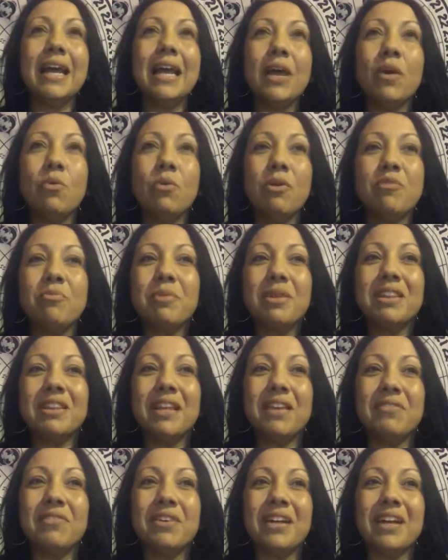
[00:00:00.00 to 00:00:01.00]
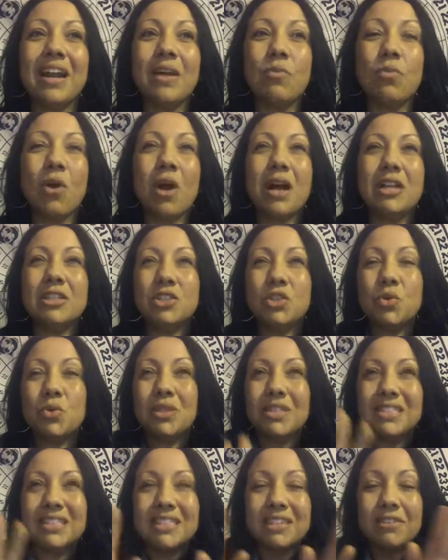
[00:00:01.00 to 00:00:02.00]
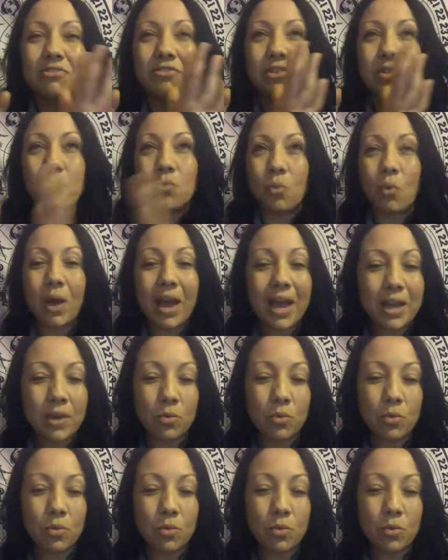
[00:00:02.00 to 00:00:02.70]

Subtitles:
we've been living, and we're on to a different way.